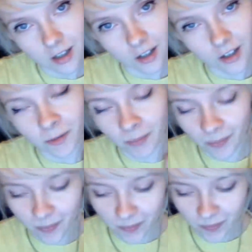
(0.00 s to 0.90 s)

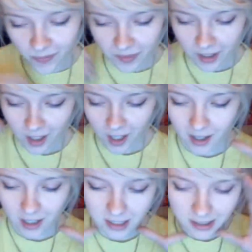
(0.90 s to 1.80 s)
I
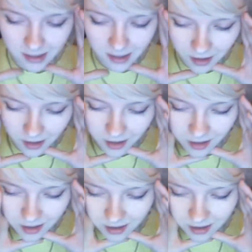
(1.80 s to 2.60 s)
actually considered,